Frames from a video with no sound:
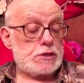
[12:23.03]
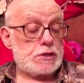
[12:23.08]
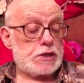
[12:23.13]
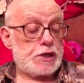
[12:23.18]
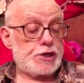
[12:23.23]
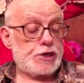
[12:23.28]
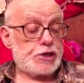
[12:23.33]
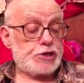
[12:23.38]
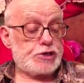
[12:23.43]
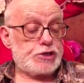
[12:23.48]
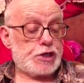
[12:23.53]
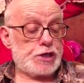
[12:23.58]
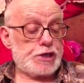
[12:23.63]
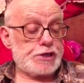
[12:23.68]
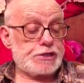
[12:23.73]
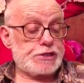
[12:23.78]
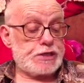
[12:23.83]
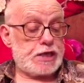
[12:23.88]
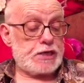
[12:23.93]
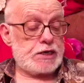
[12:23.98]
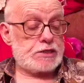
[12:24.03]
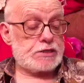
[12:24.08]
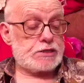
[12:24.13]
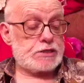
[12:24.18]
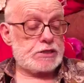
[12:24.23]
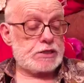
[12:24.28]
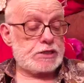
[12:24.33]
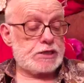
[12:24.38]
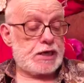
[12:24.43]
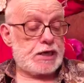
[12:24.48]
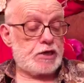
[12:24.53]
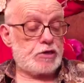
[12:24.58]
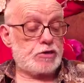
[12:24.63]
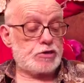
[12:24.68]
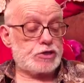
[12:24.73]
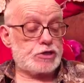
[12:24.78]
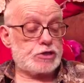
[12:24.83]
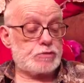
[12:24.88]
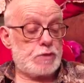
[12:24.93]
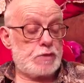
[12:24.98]
and a duller sense that cannot
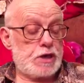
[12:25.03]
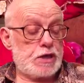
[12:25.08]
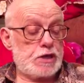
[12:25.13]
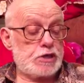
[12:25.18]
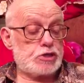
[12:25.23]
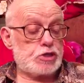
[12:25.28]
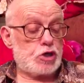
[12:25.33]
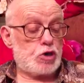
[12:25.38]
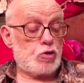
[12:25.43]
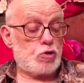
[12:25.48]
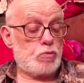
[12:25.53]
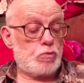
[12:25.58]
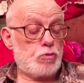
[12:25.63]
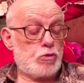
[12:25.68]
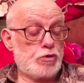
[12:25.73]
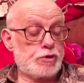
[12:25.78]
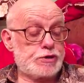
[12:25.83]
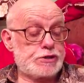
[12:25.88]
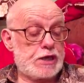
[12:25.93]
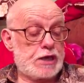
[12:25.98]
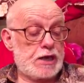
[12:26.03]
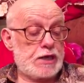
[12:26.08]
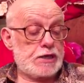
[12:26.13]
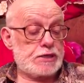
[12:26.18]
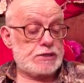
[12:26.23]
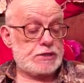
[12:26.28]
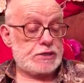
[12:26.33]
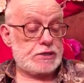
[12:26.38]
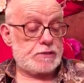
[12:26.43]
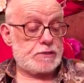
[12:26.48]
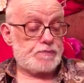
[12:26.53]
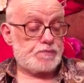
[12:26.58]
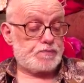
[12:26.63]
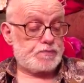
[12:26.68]
smell its own mortality.